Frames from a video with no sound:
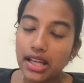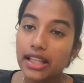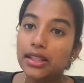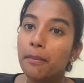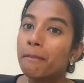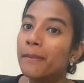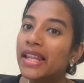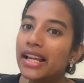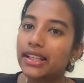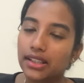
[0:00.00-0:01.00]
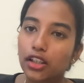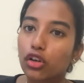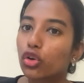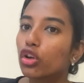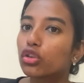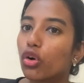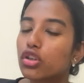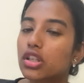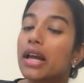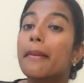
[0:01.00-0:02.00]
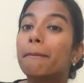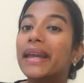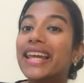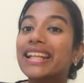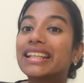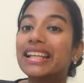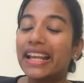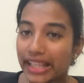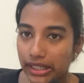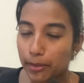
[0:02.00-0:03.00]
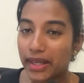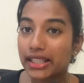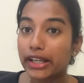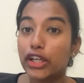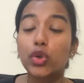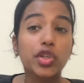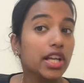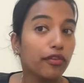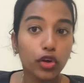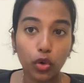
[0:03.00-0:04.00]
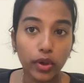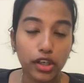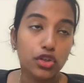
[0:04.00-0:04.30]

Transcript: The minute the growth goes, be ready to suffer over here.